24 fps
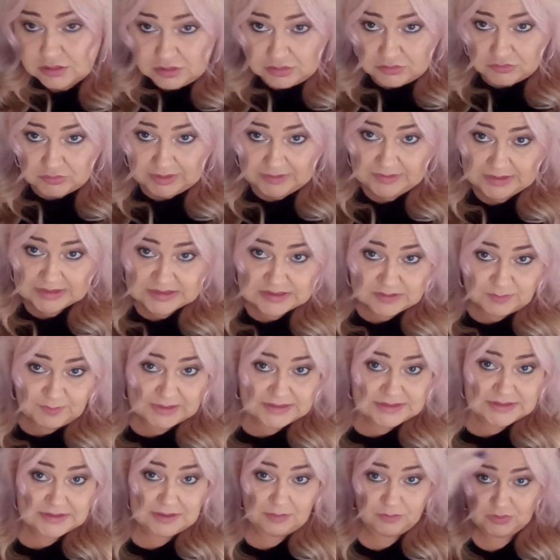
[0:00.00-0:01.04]
Right, that's the
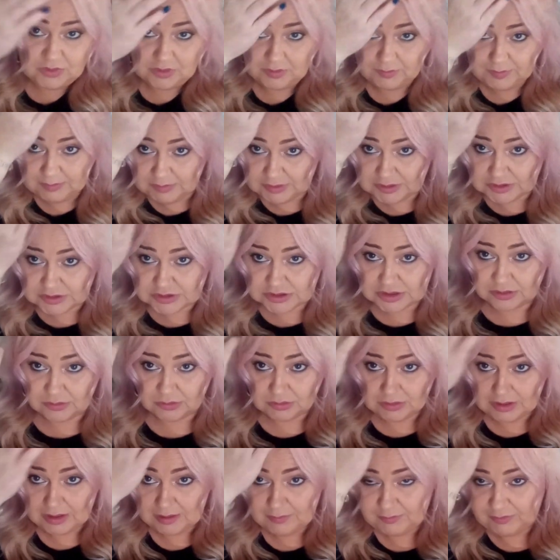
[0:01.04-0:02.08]
best I'm going to be able to
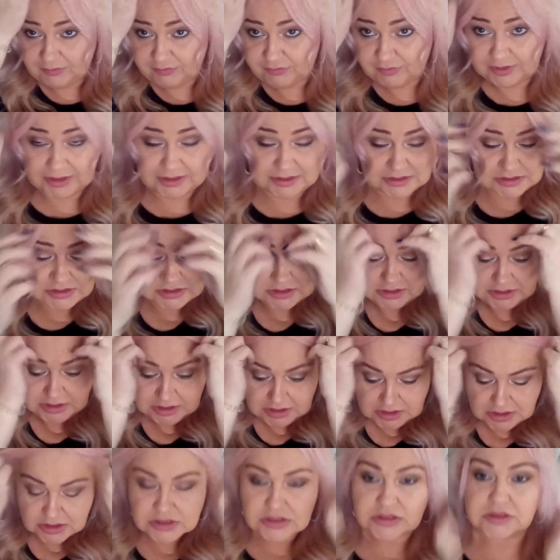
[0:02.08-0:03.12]
do, I'm afraid.
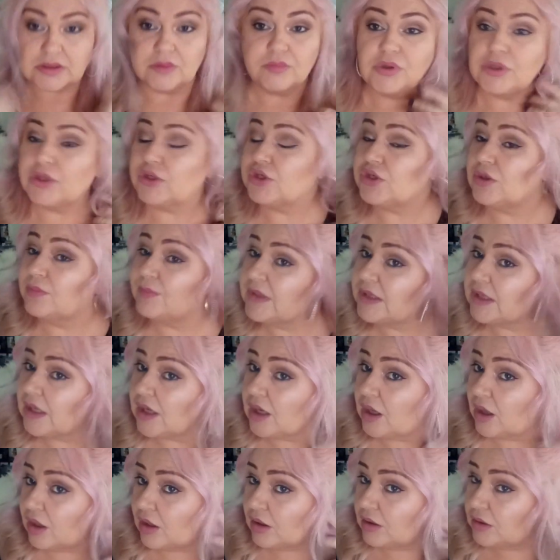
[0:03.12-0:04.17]
So I'm going to jump in the
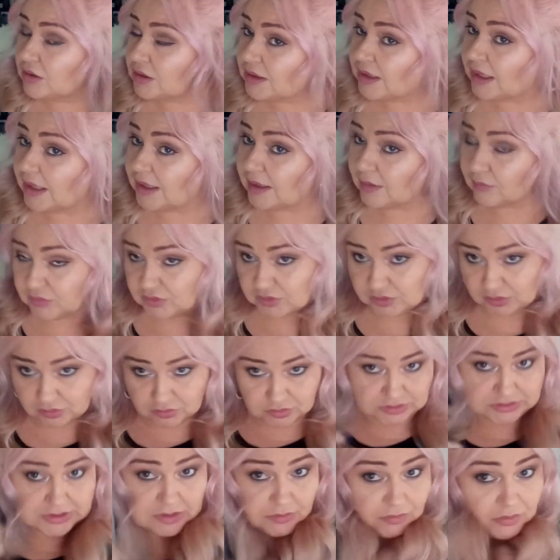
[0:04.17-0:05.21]
car and I'm going to go
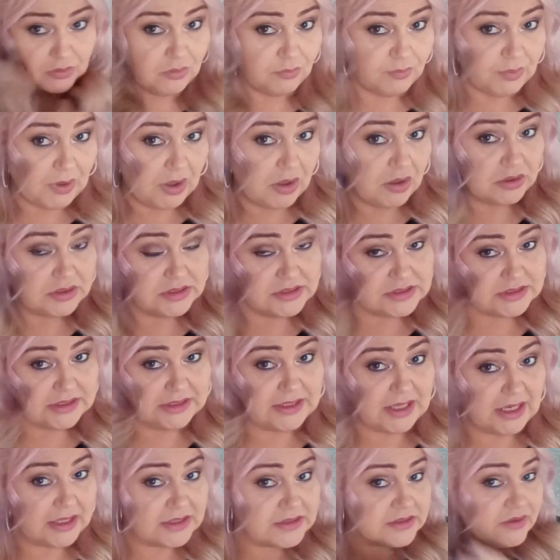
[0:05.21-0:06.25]
down to Home Bargains and
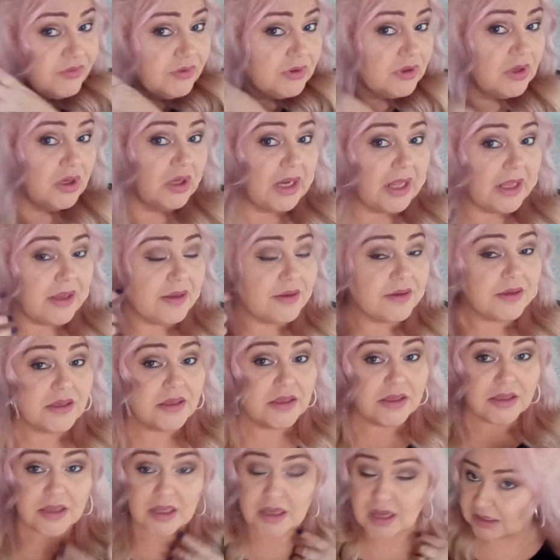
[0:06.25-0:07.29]
get a different colour
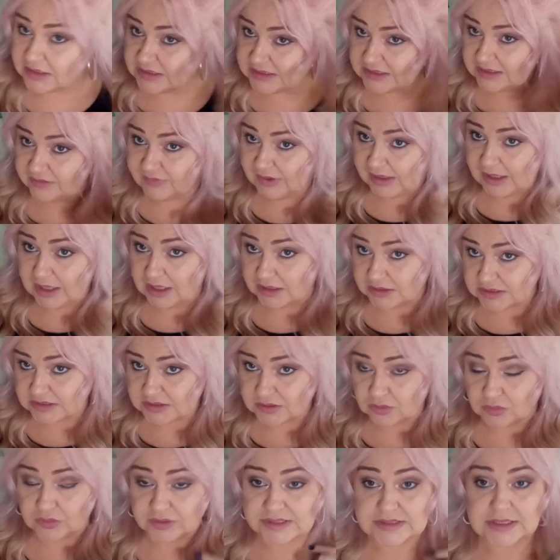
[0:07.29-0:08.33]
and see if I can
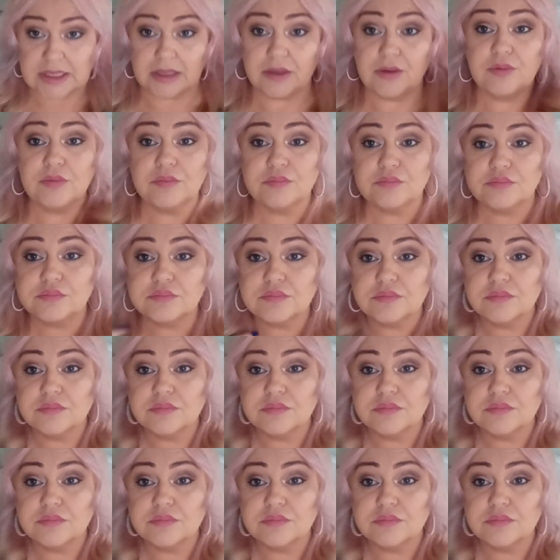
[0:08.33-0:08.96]
sort this out.